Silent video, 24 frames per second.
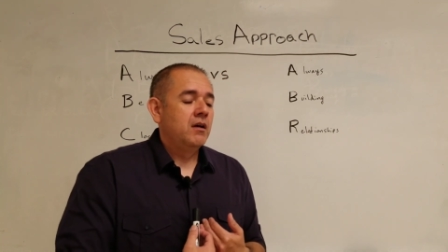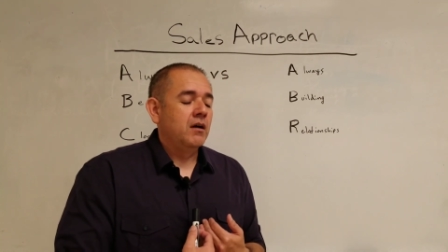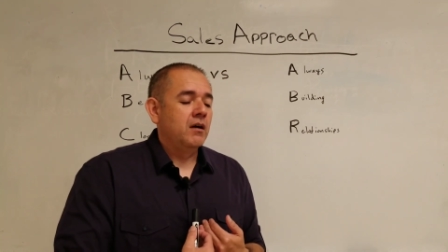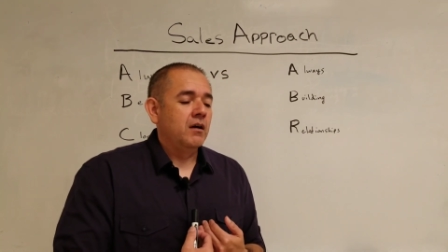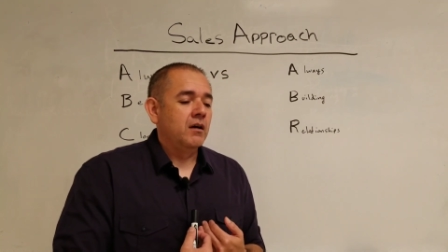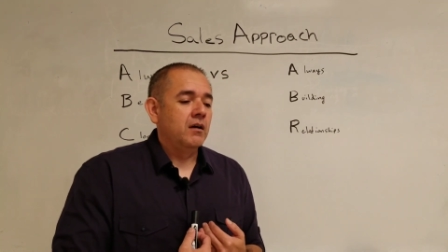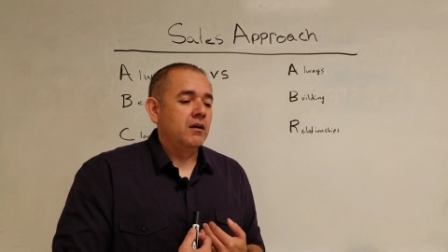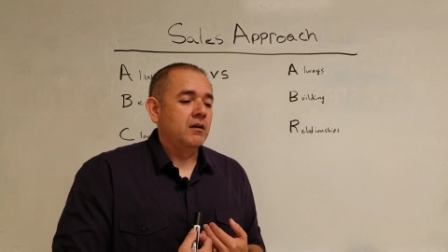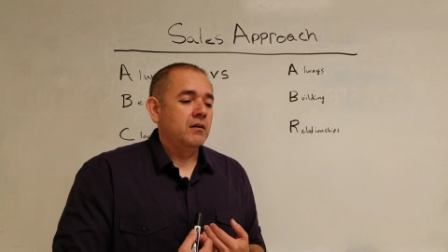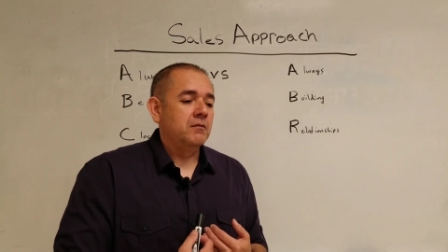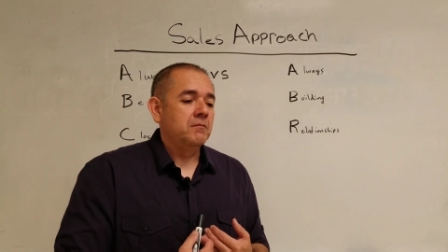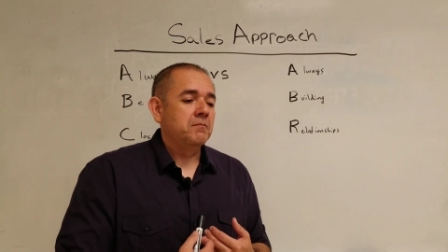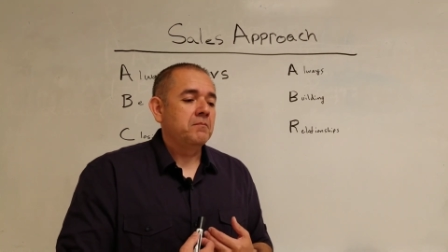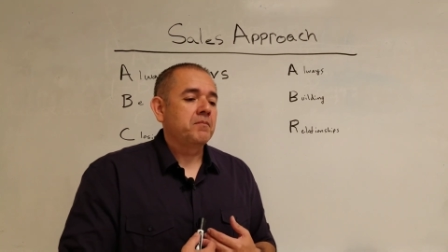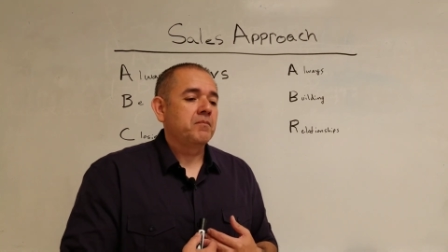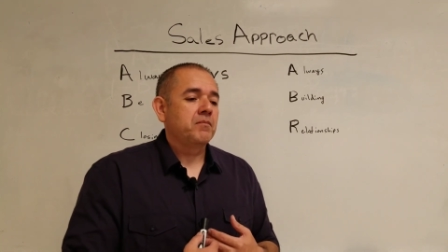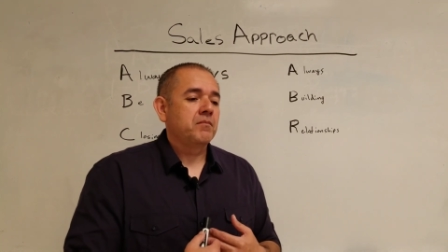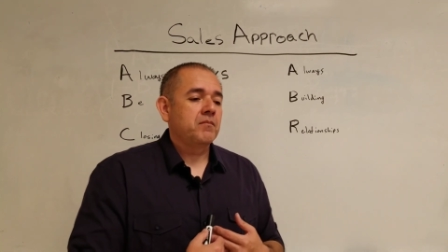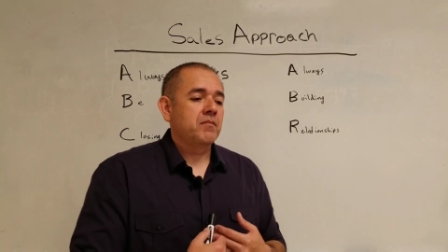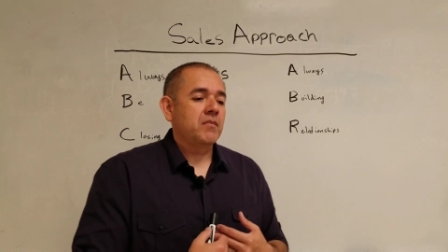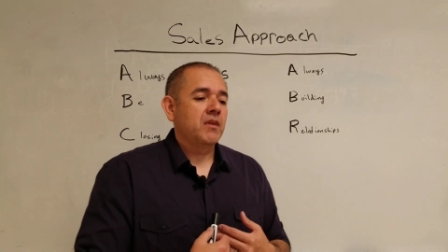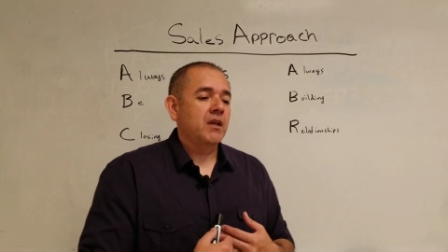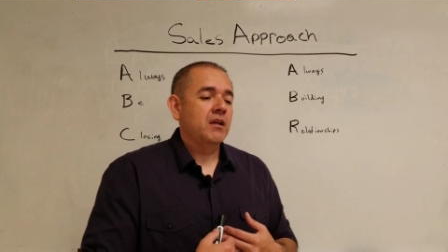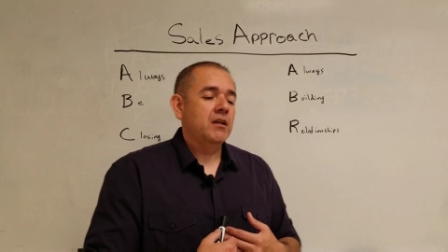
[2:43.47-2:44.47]
Like
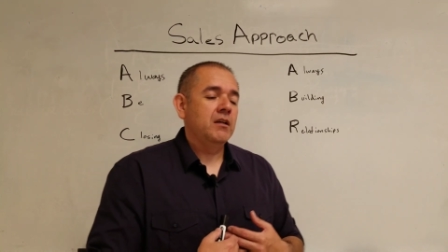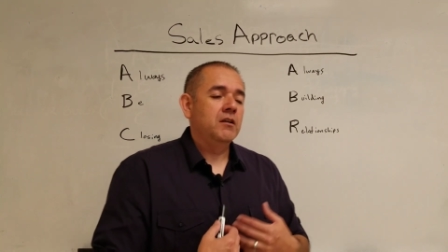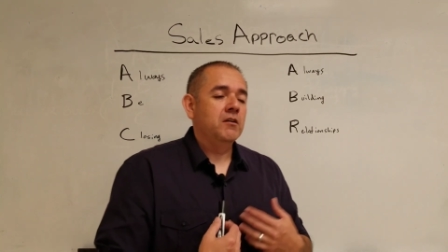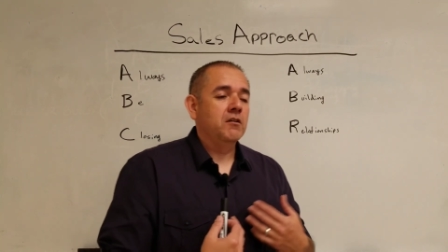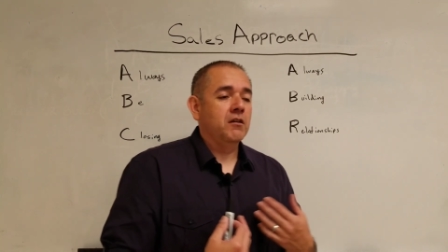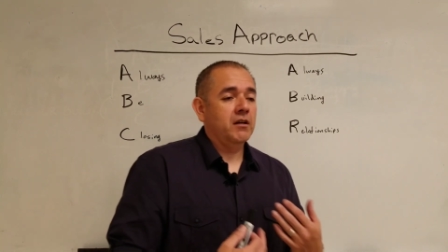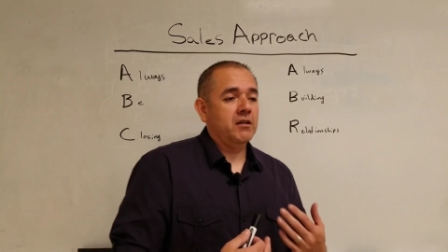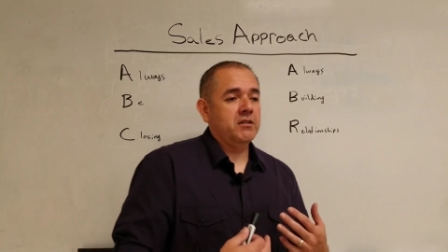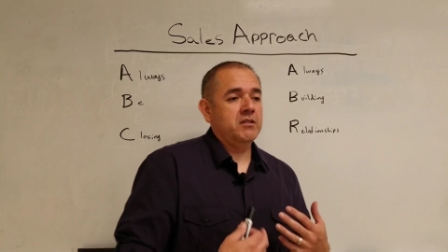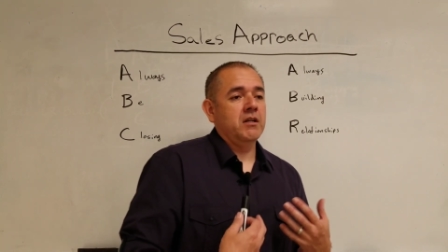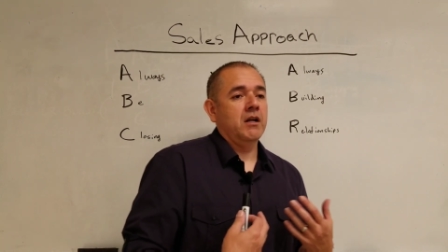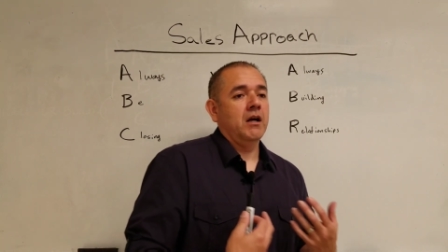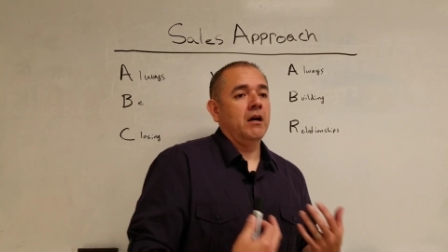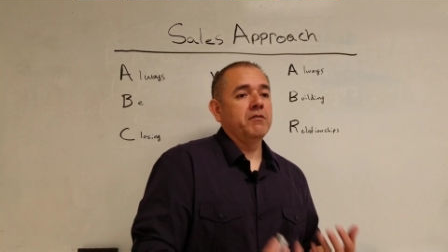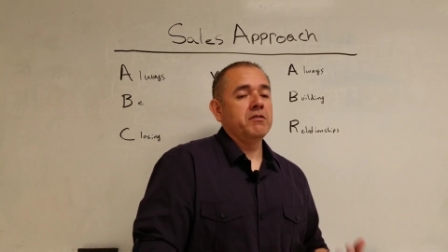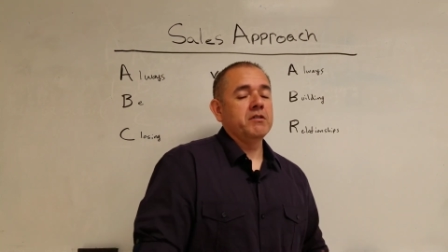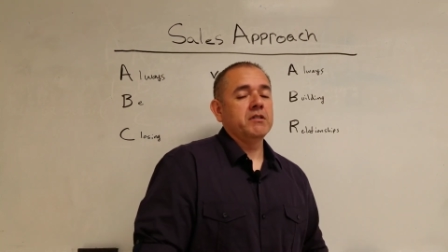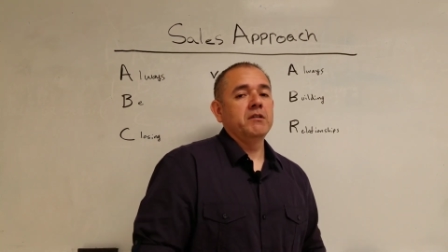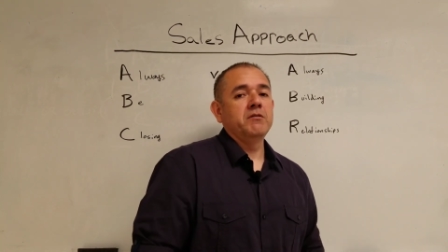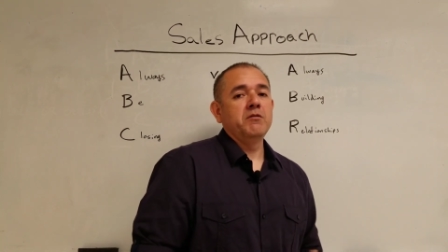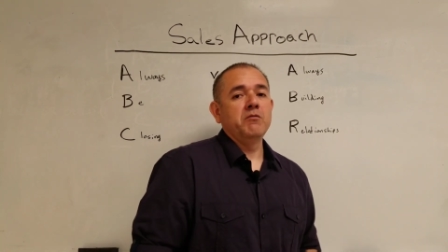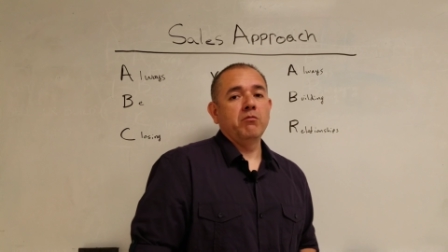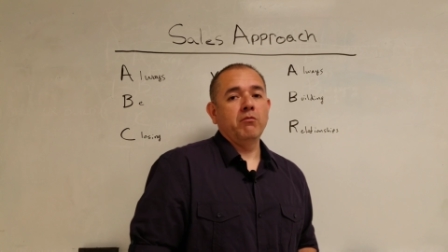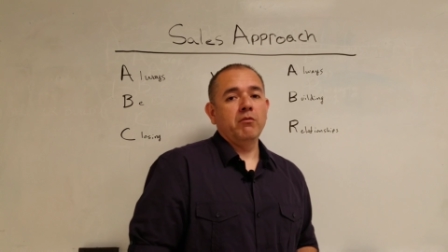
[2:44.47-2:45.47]
I said,
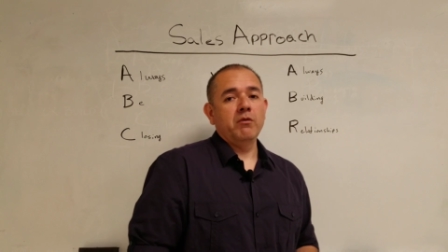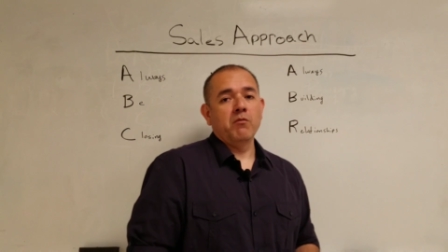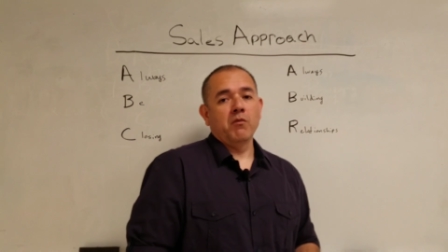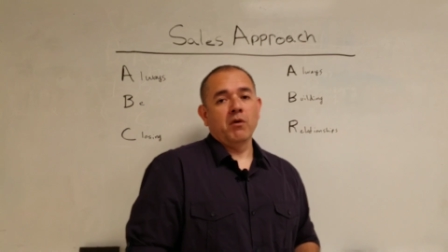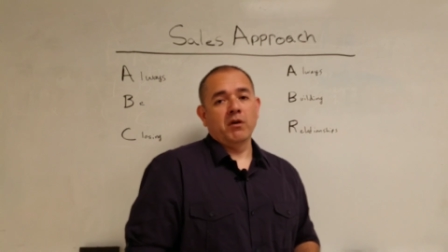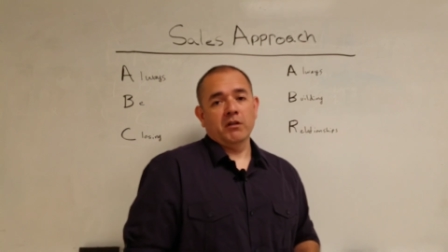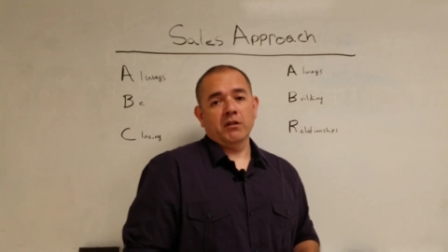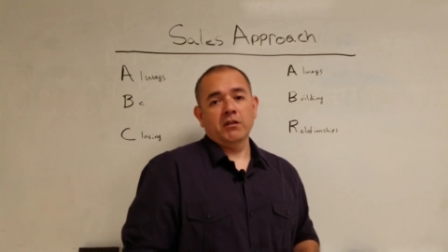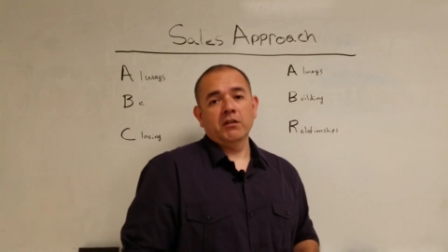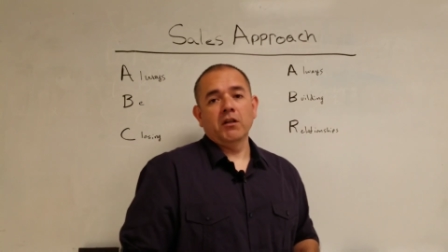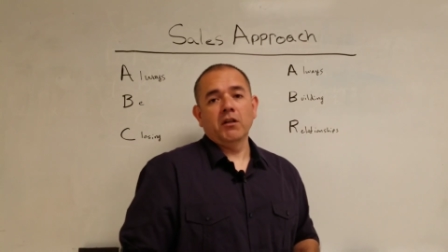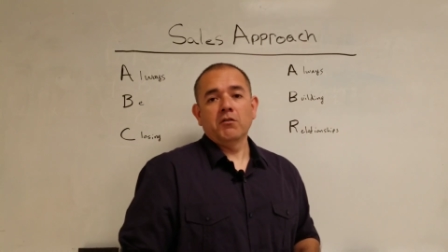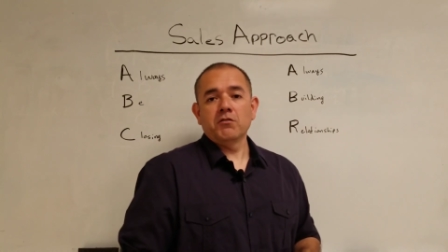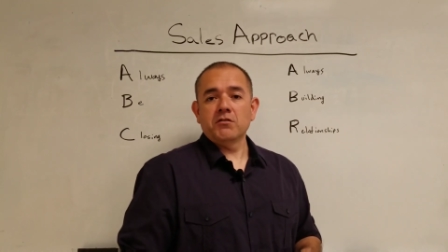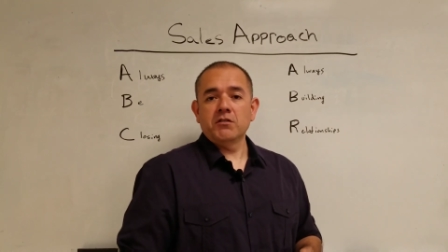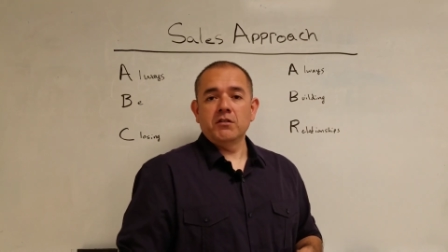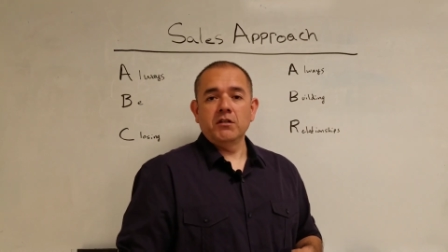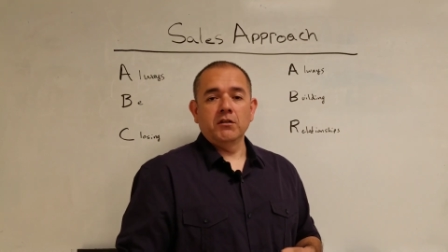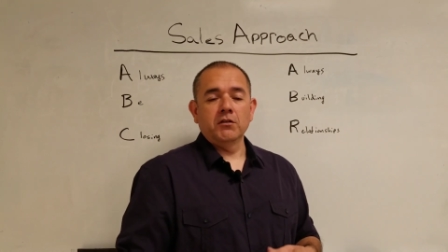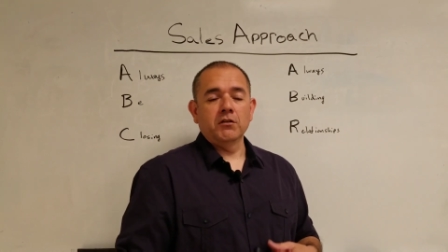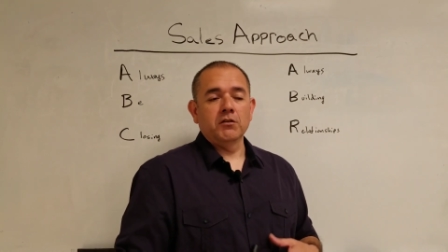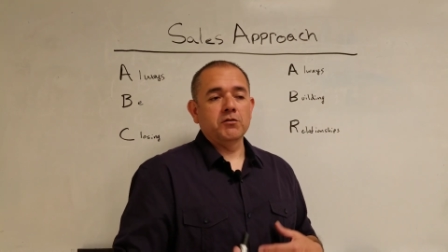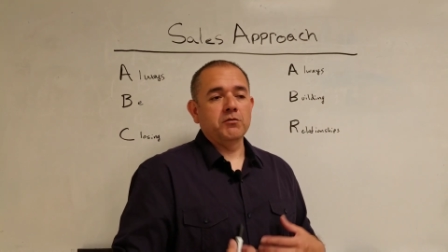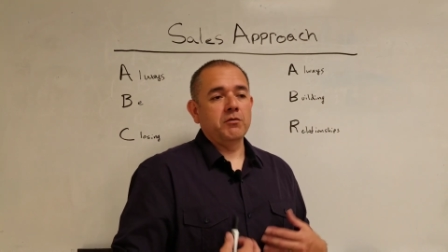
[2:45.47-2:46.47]
obviously we want to close
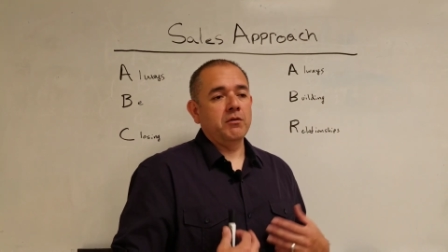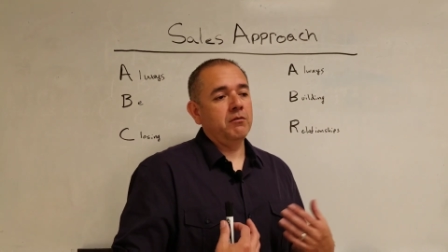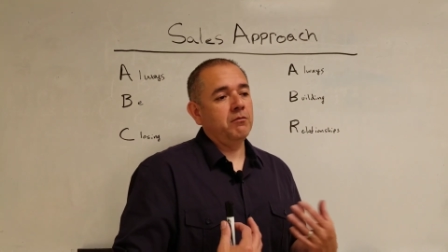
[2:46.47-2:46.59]
deals.